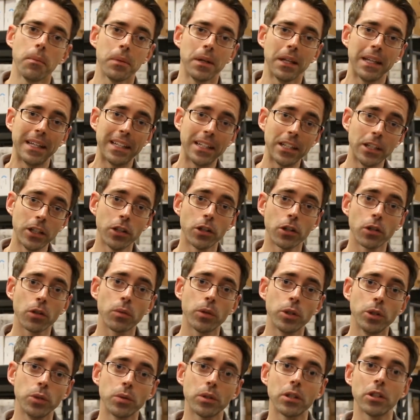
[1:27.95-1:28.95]
here,
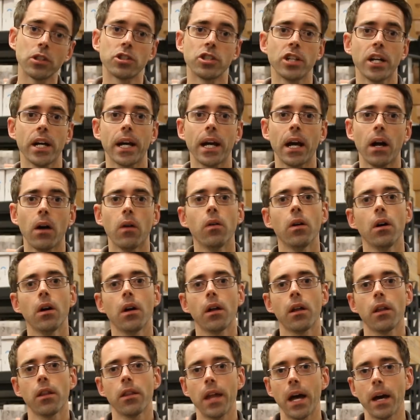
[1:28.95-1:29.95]
where you can check out
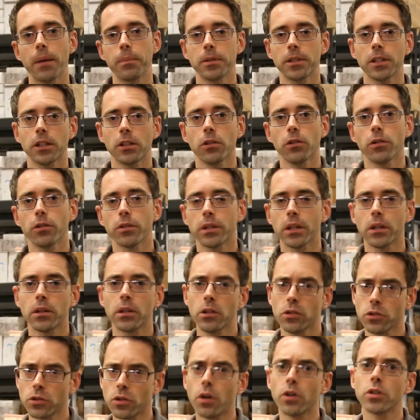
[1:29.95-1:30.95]
that particular thing.
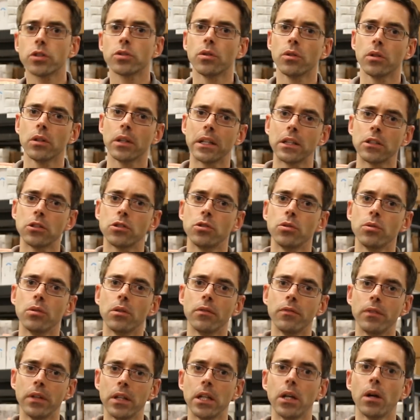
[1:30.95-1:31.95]
There's also a link to the
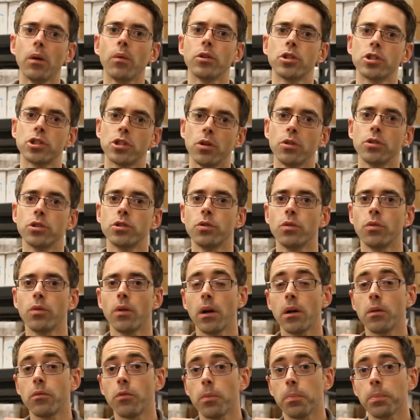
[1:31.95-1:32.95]
video which shows you
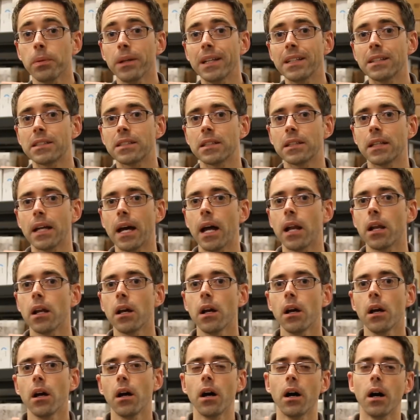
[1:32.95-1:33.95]
replacing that.
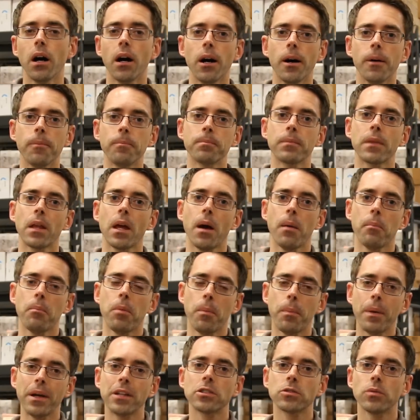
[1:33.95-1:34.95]
But
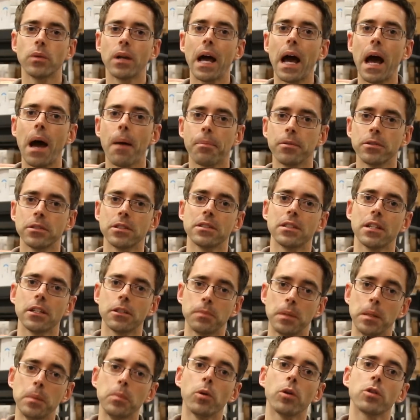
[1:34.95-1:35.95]
basically what happens is as
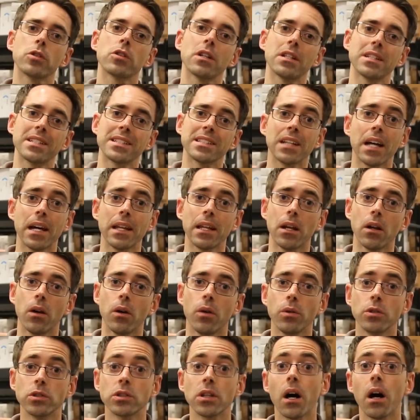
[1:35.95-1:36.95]
people are trying to slide that
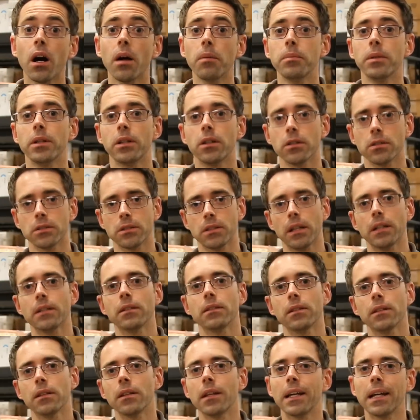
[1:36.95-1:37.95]
hose on, because
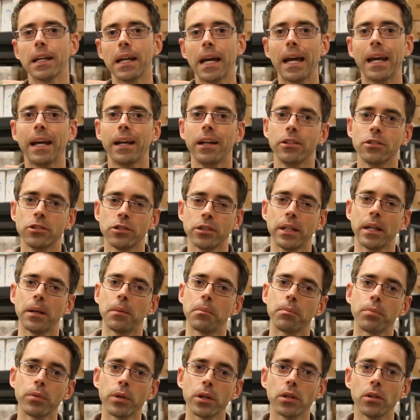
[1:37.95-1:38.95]
they age and
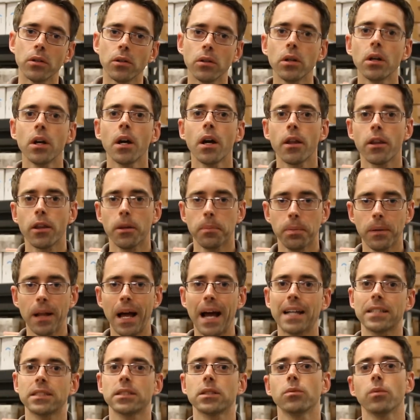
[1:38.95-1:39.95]
get brittle, the
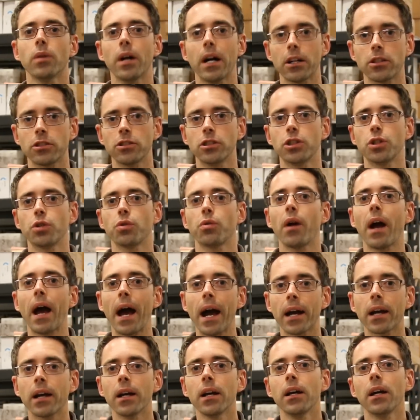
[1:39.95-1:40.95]
plastic will actually
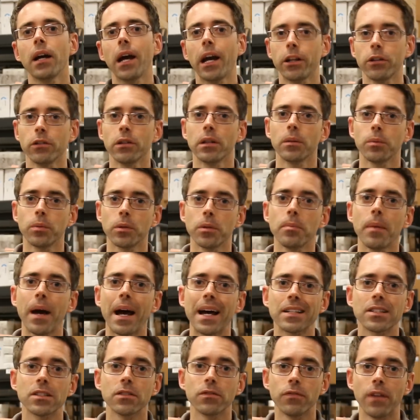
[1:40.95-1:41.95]
crack and you'll end up with a
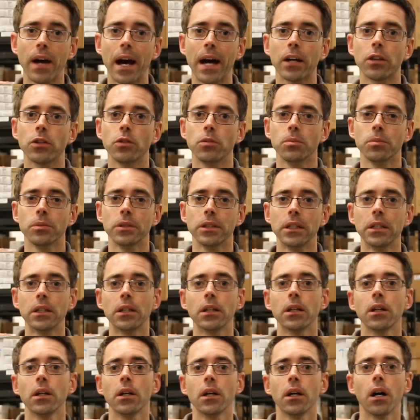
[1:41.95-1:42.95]
massive vacuum
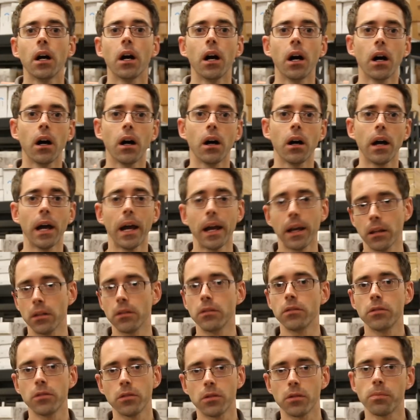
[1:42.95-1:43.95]
leak,
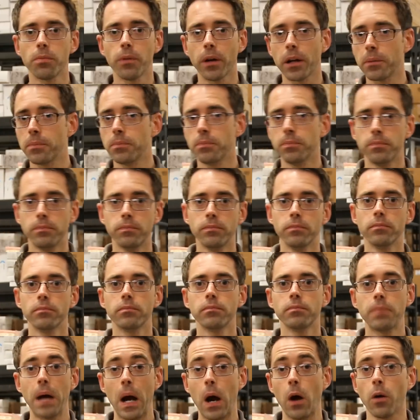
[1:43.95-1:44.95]
and your
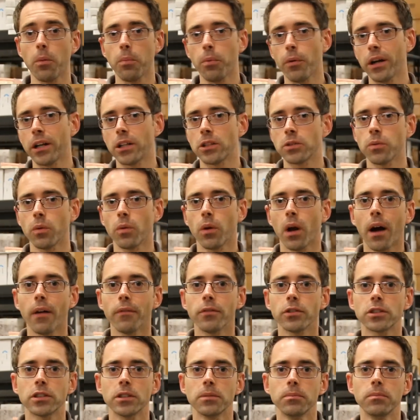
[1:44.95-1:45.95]
power brakes won't
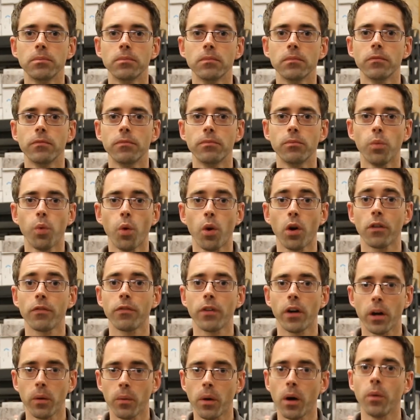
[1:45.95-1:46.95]
obviously work
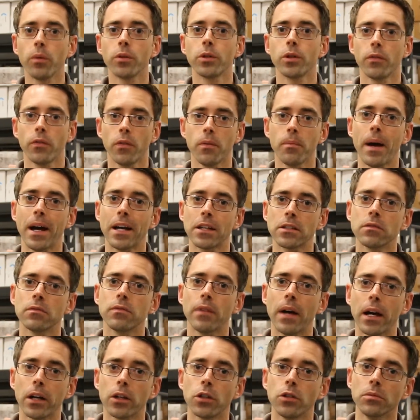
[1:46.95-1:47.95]
very well when you have a massive
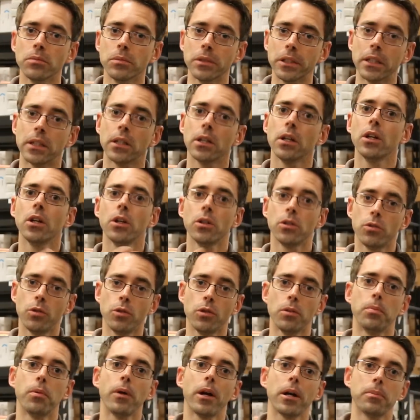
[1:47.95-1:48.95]
vacuum leak to
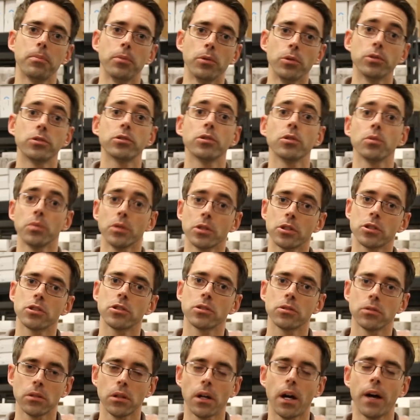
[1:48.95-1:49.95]
the brake booster,
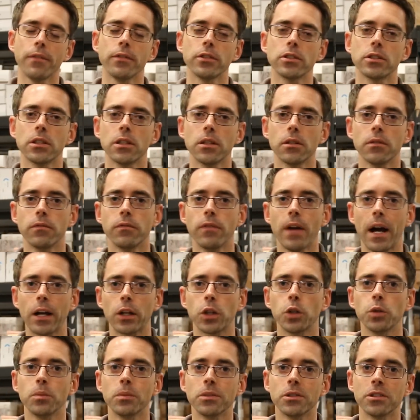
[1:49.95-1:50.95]
which obviously the
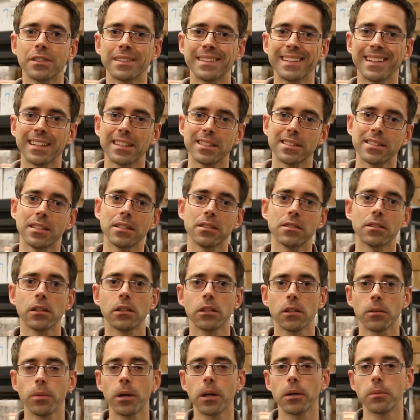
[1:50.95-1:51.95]
vacuum is assisting
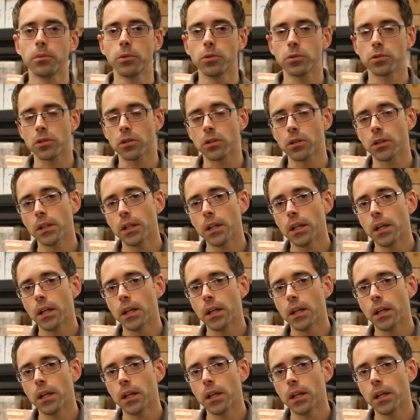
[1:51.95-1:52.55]
the brake booster.